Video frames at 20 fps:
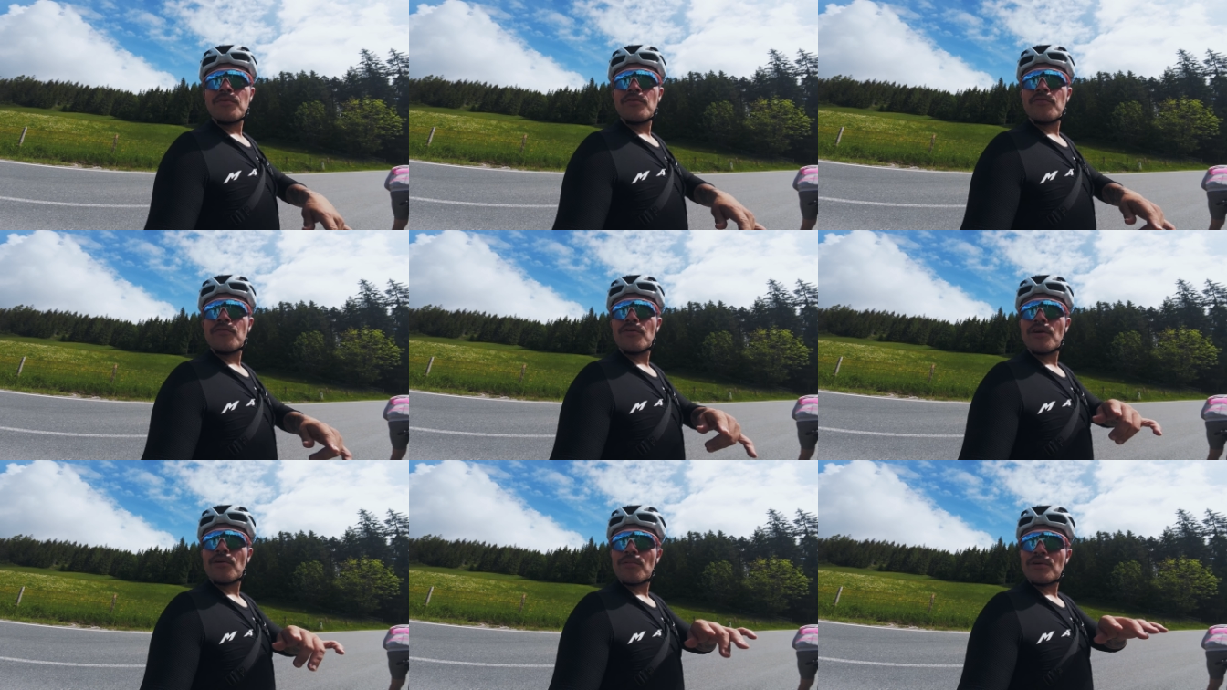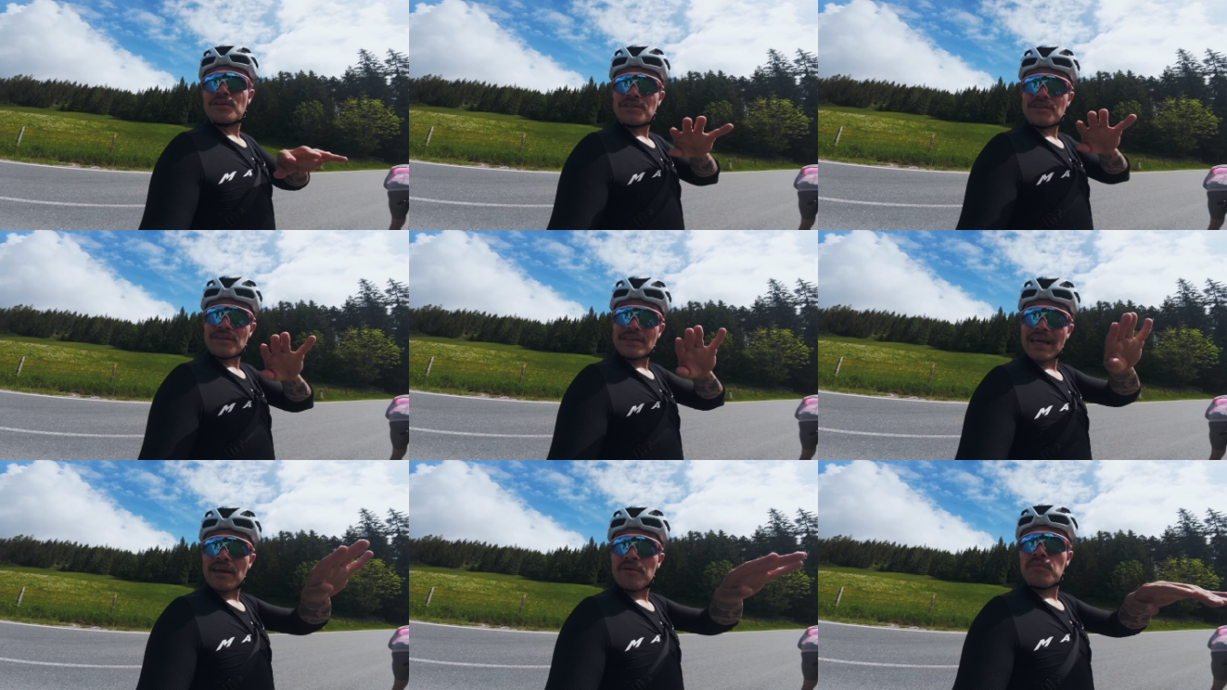before I was
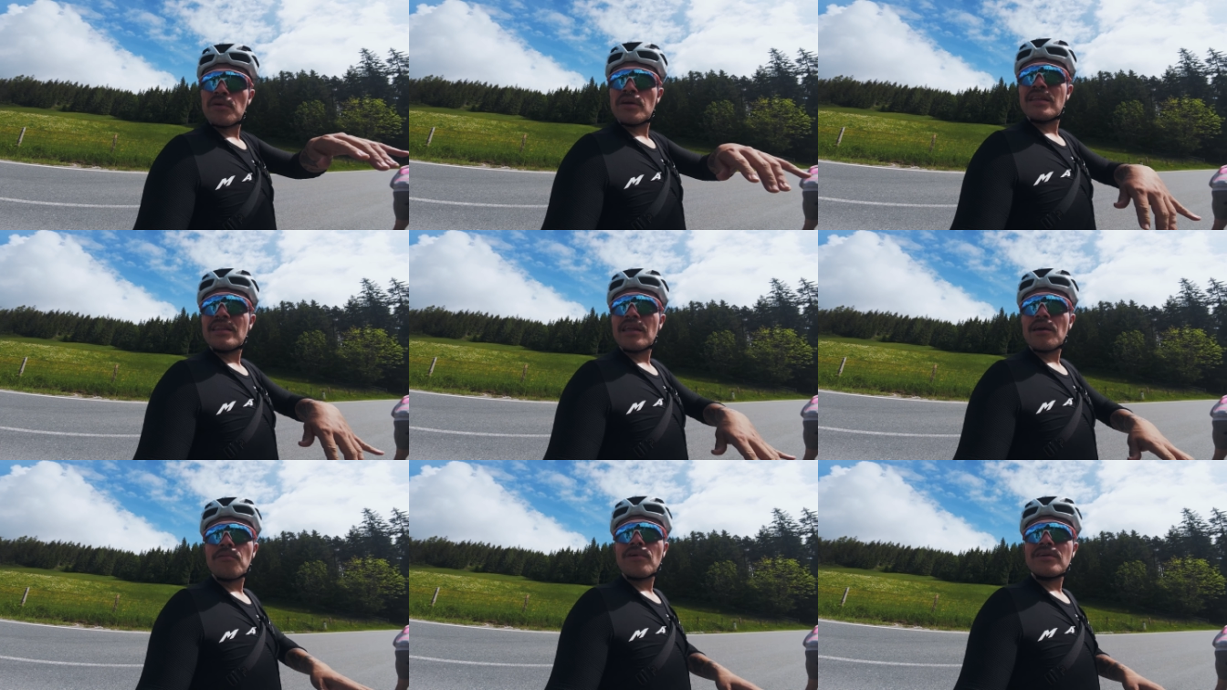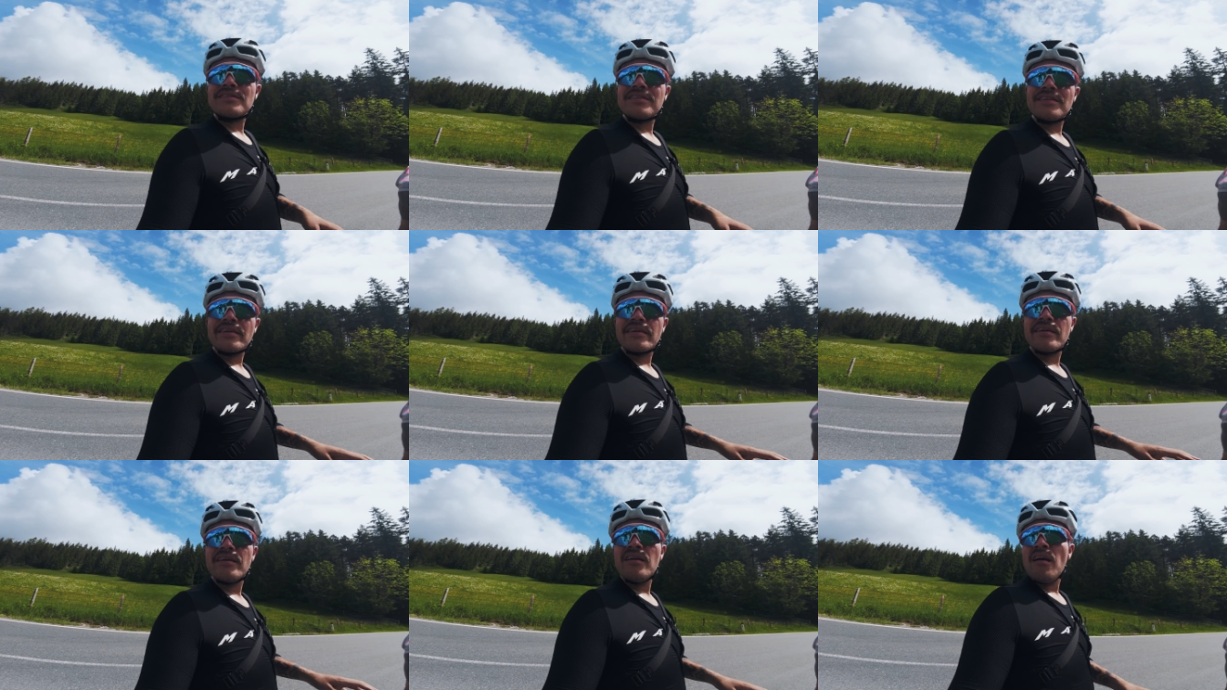climbing and I was
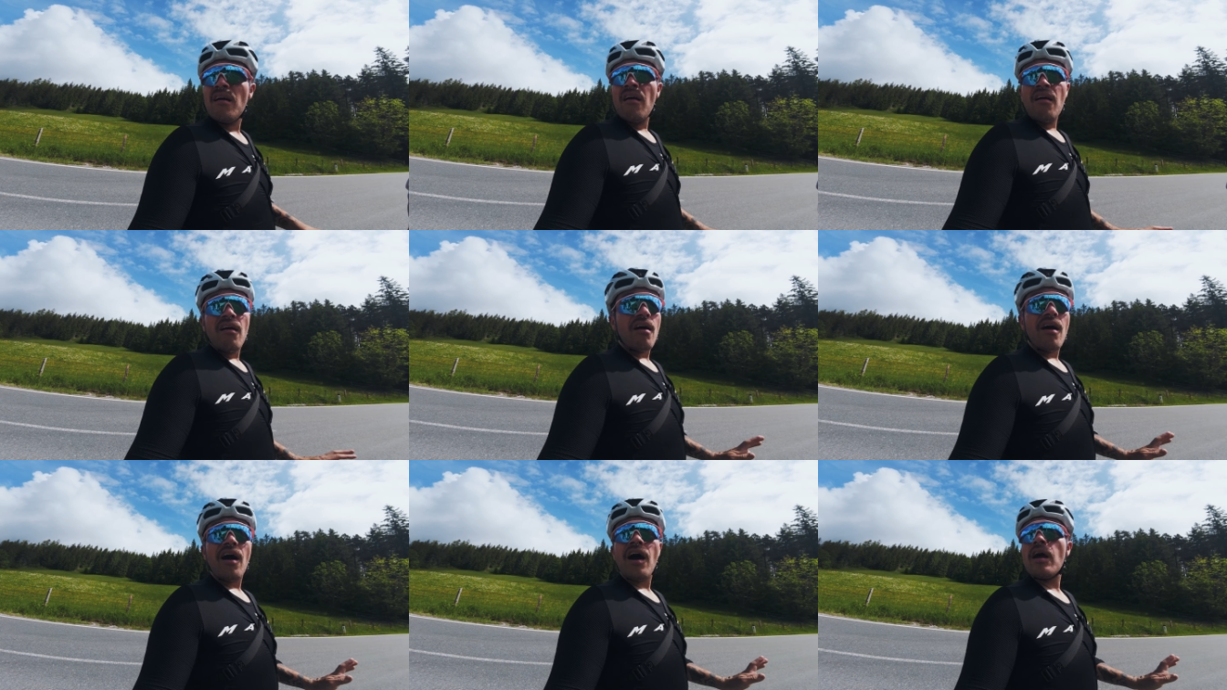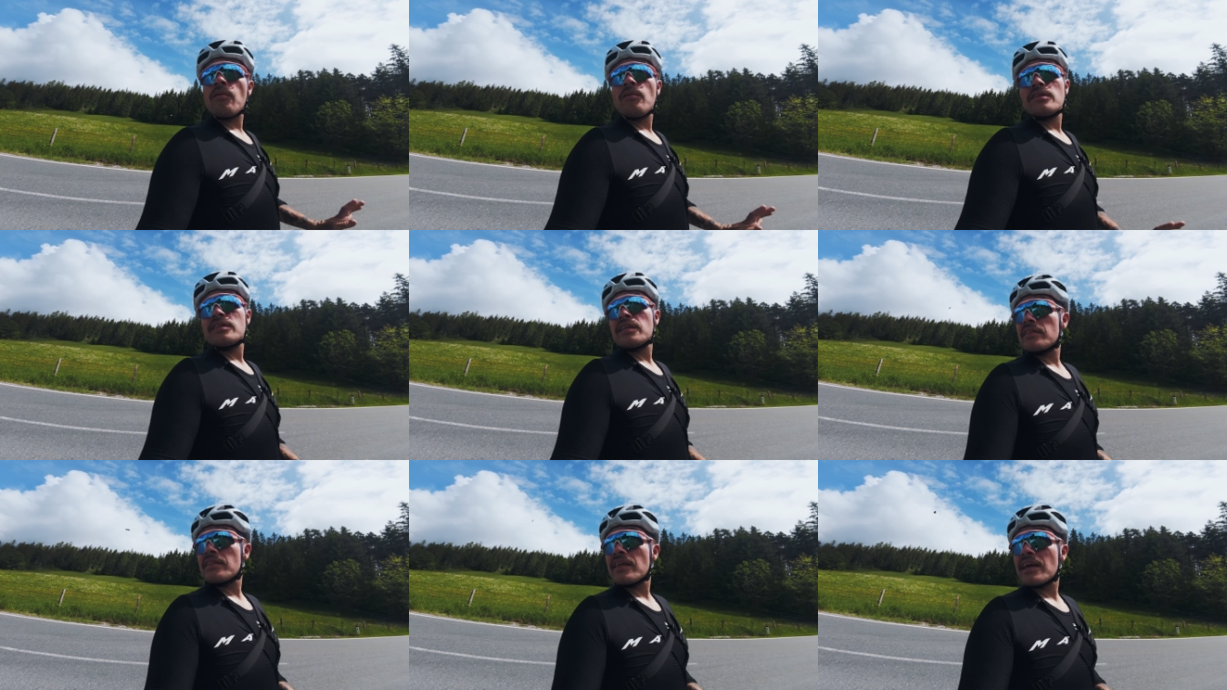like oh I will
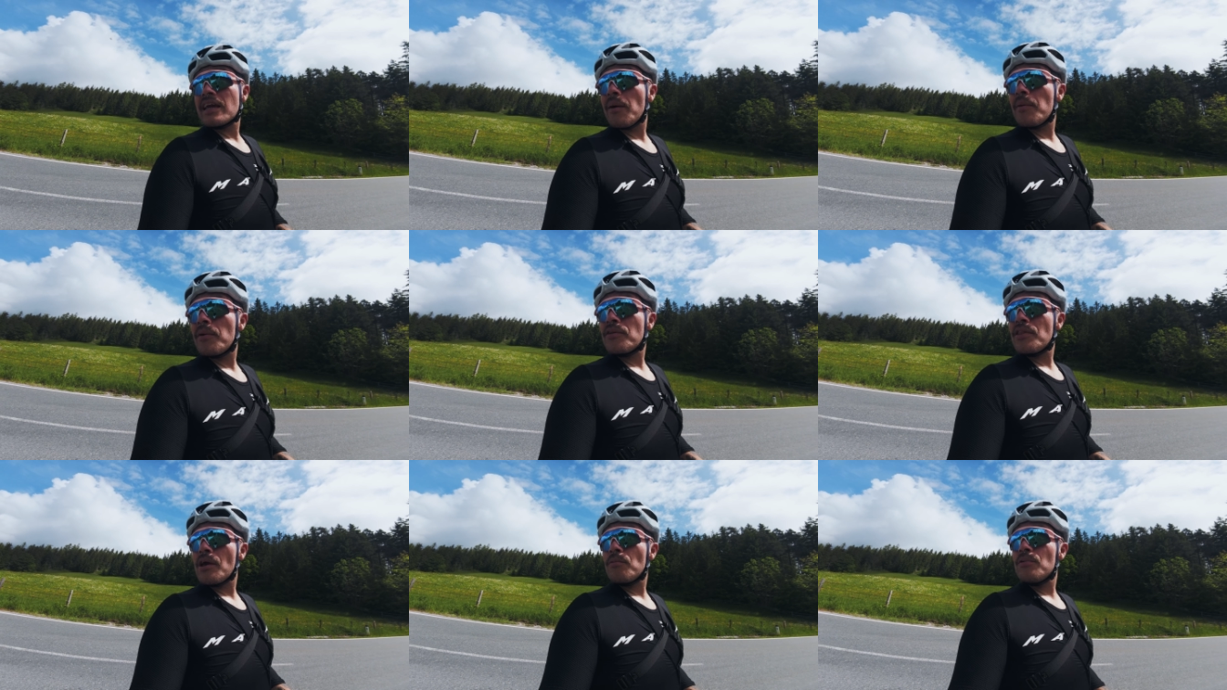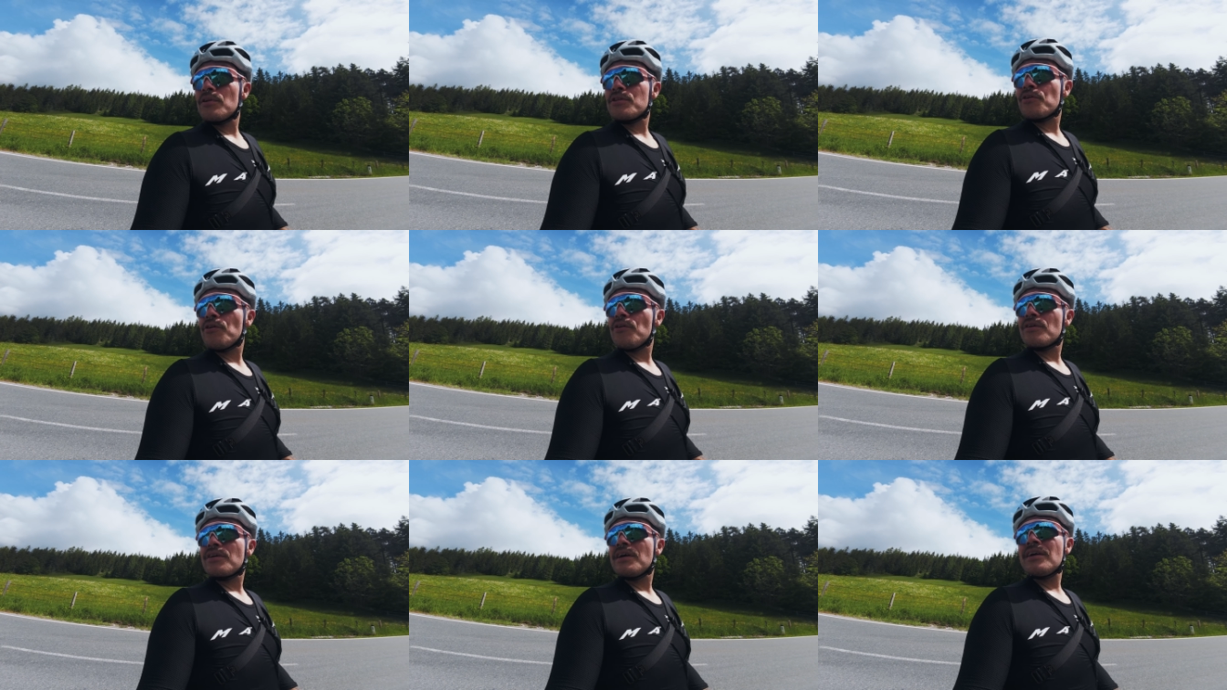take the camera and I will
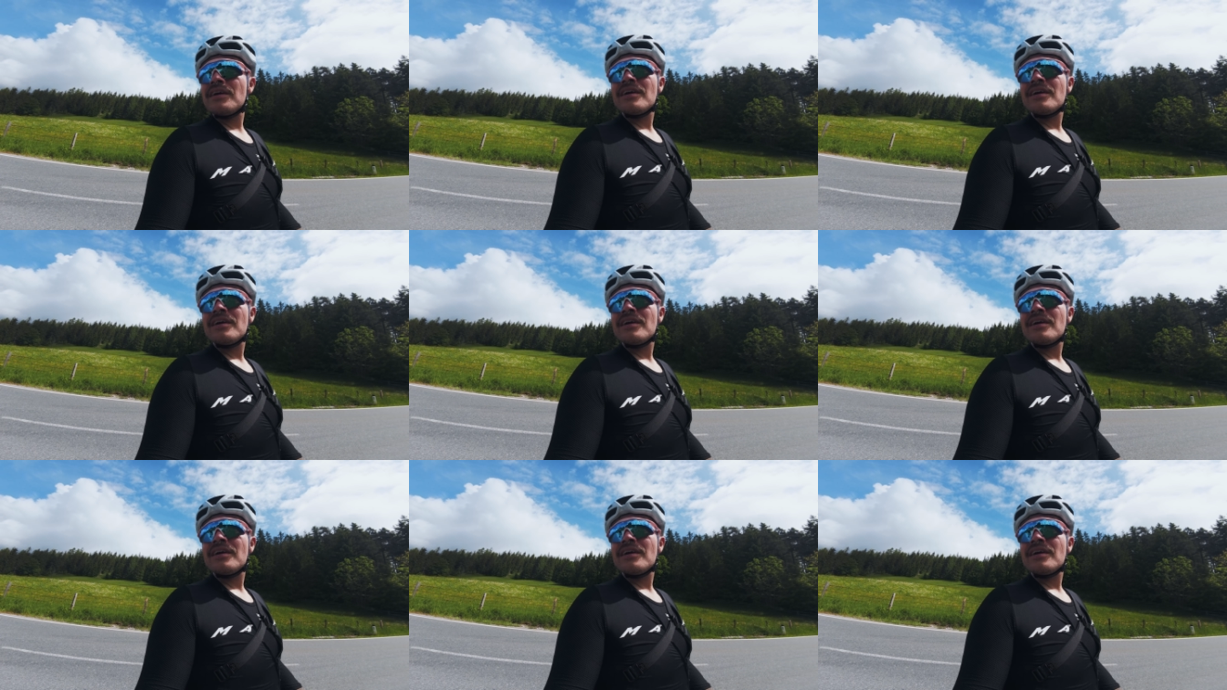talk